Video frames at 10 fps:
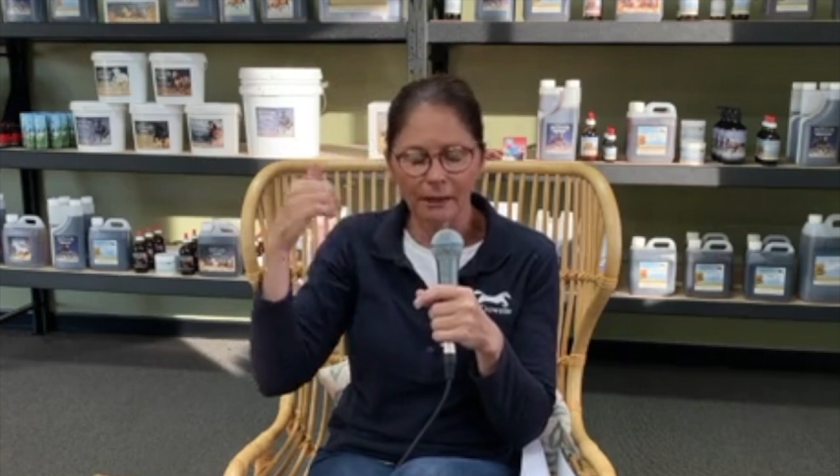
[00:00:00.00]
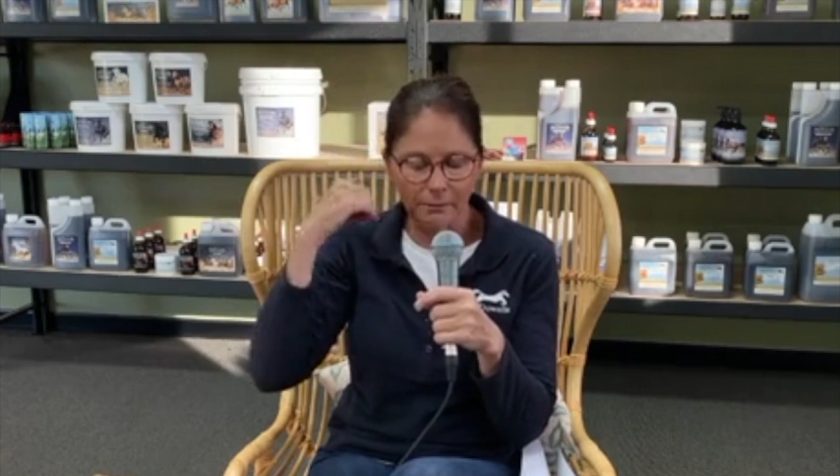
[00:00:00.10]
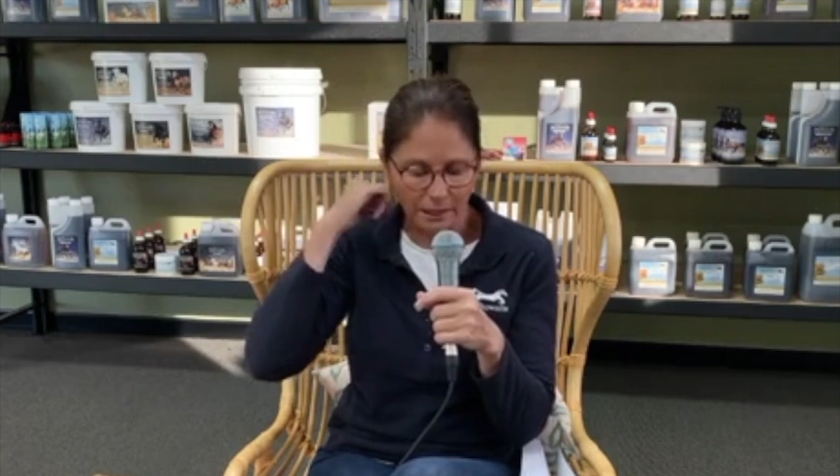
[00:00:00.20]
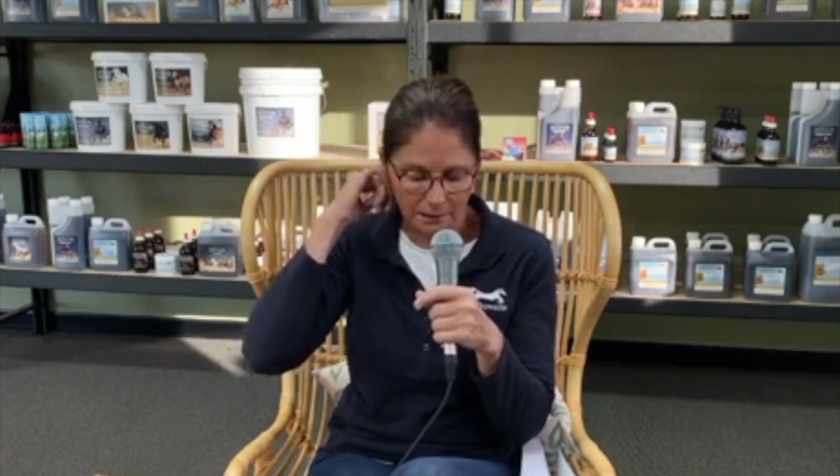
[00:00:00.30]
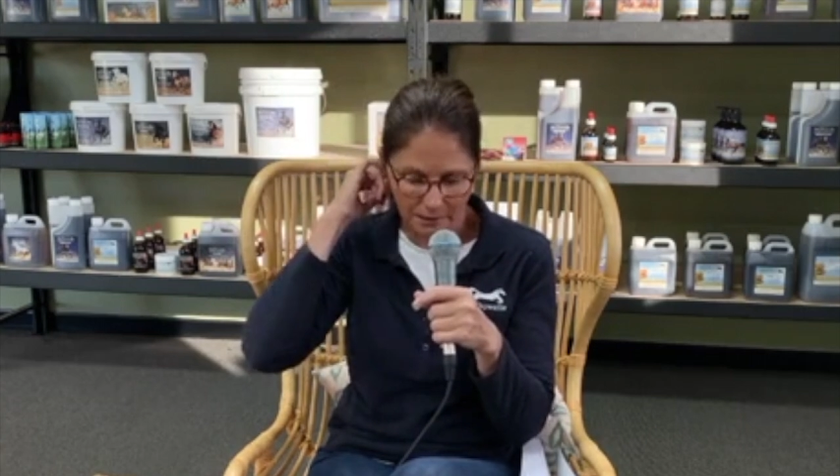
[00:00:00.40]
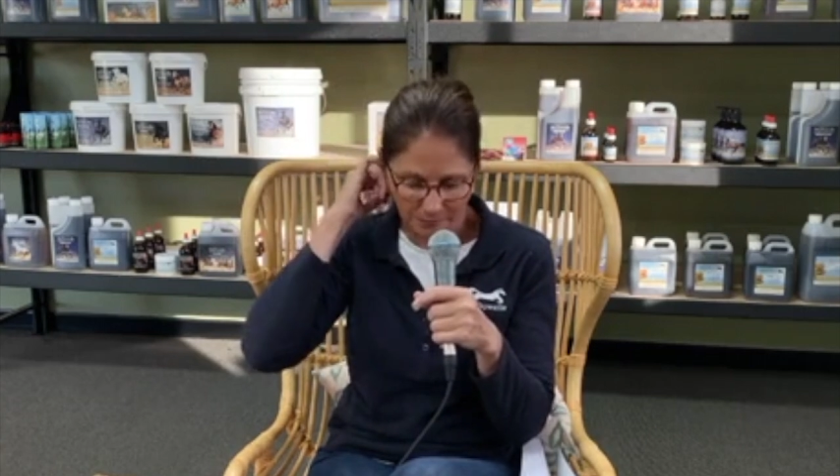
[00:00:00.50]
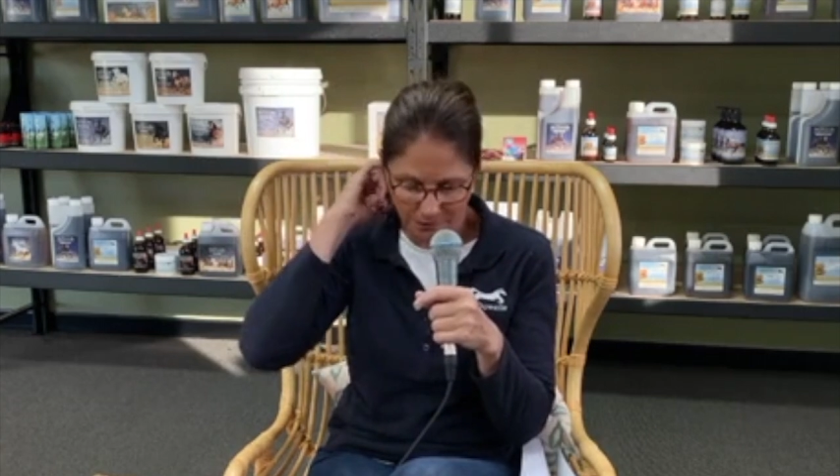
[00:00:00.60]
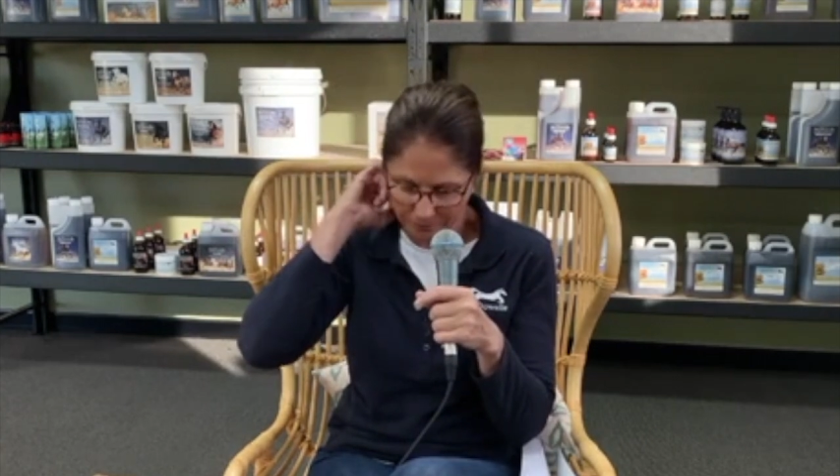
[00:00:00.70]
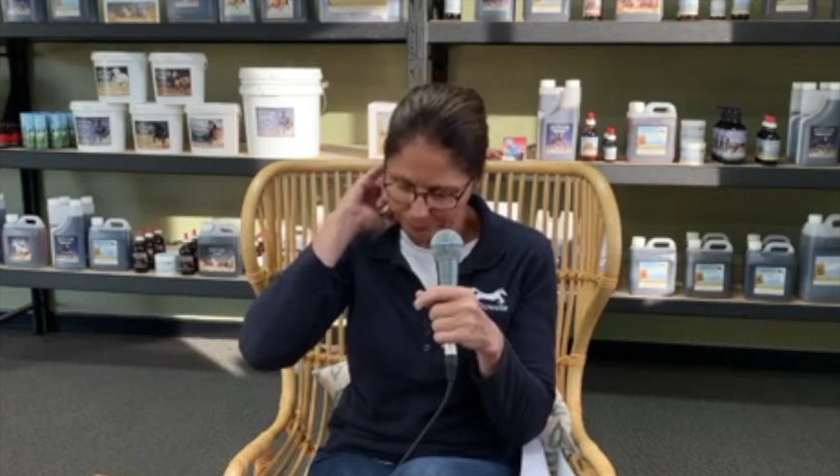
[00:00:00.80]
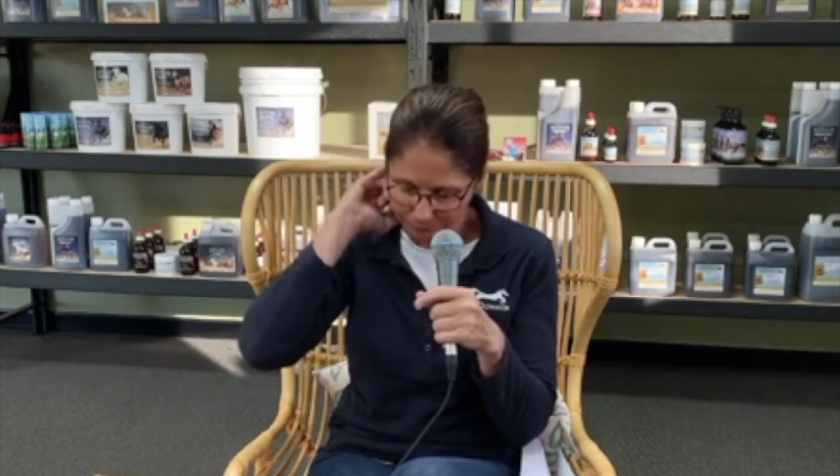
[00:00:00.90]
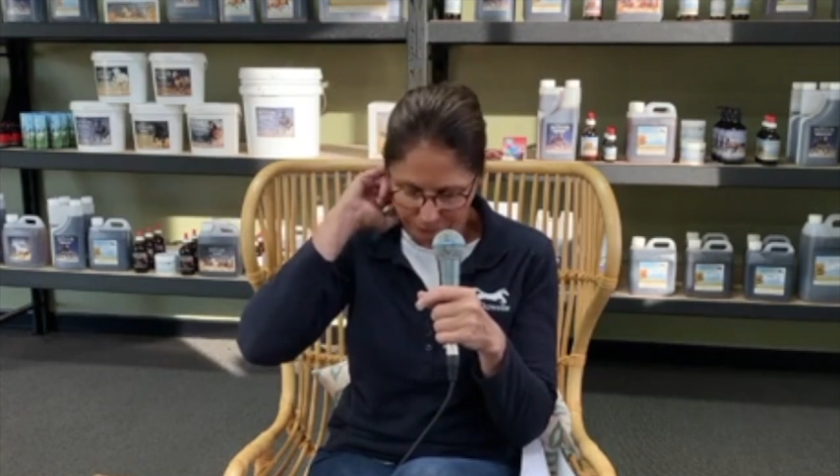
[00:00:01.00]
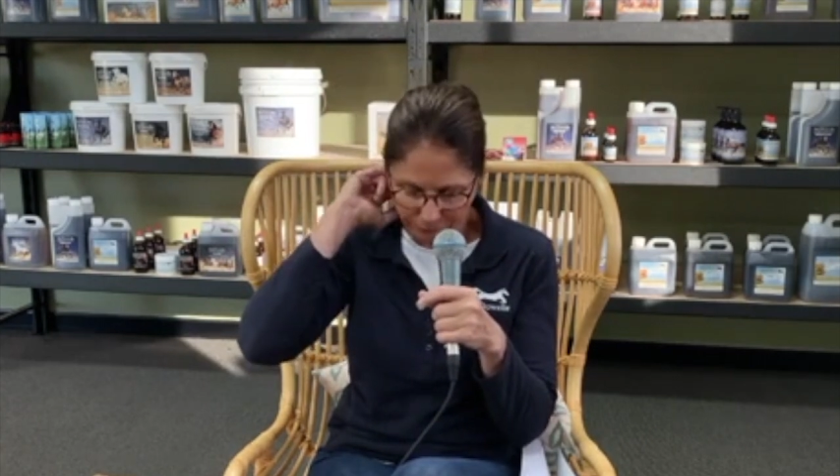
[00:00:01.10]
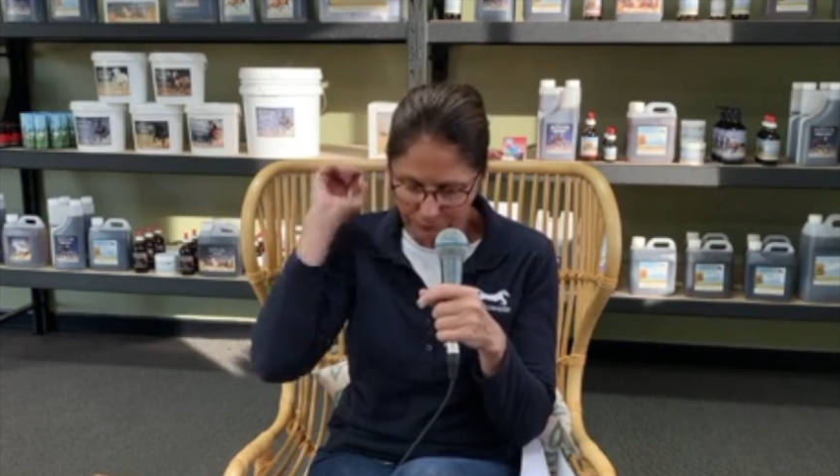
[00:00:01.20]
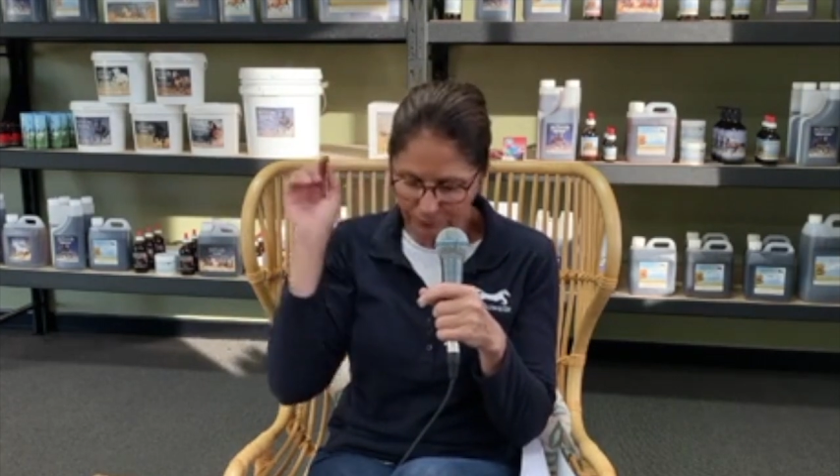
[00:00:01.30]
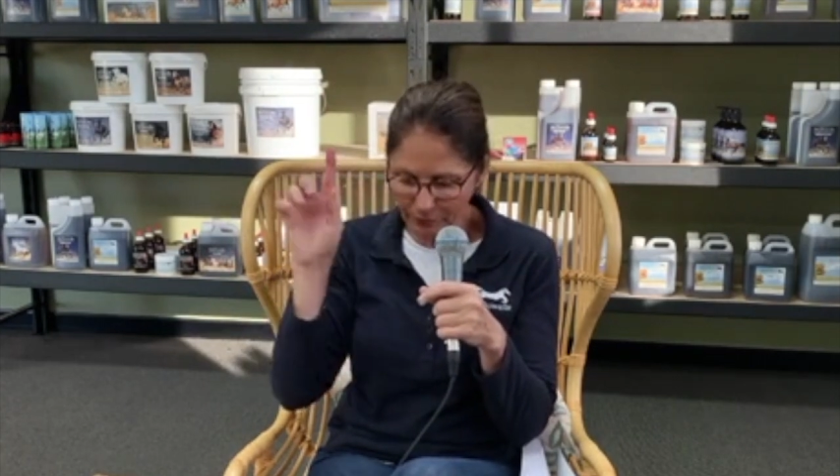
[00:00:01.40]
mechanisms.
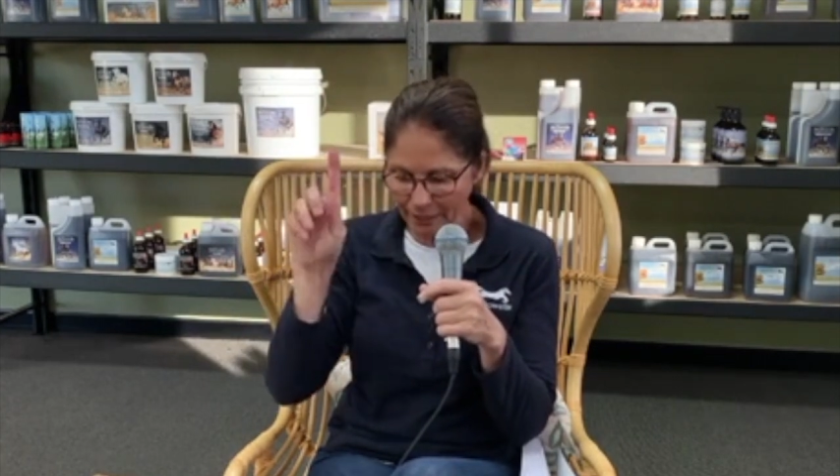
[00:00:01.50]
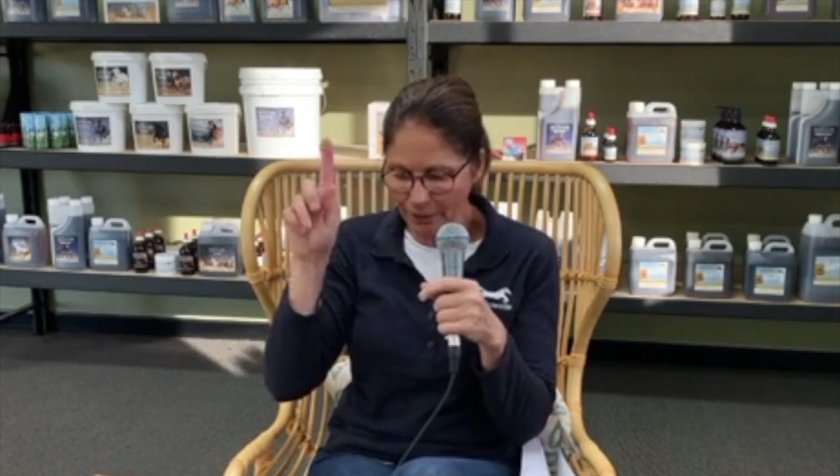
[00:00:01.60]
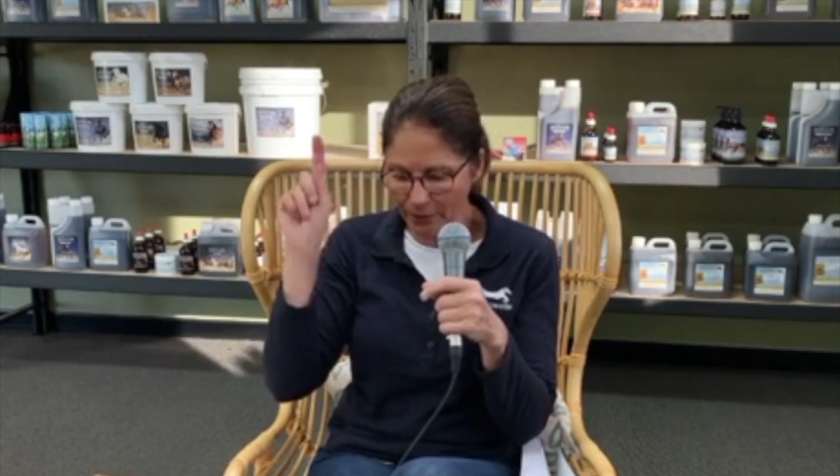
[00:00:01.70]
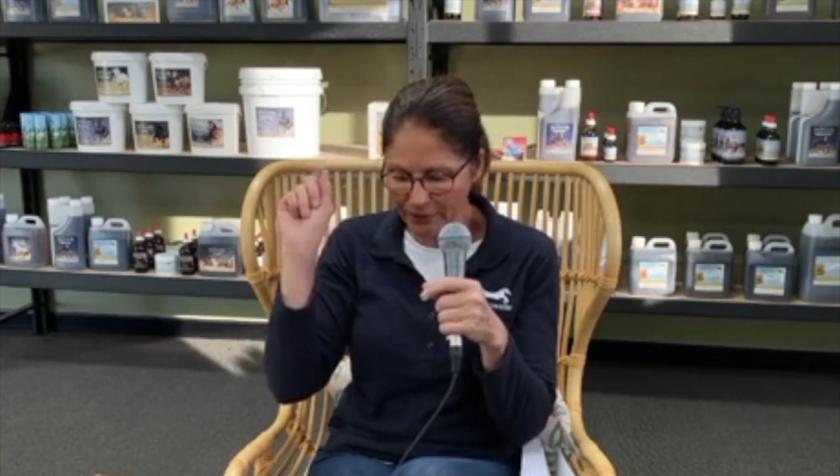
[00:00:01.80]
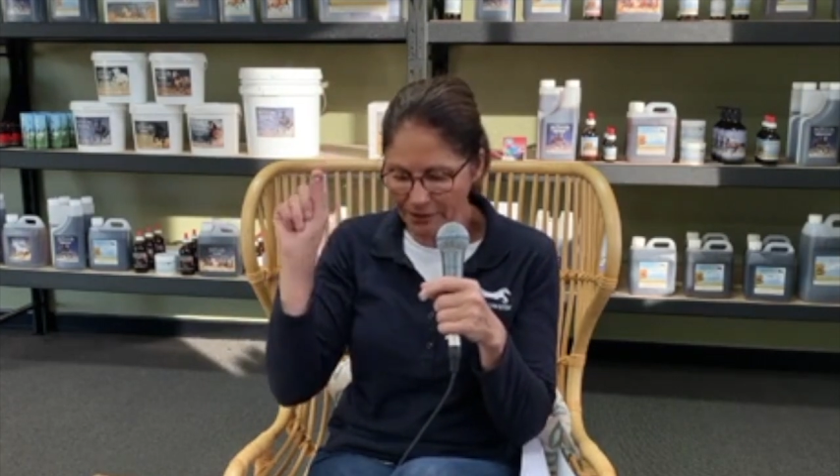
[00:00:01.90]
Anyway,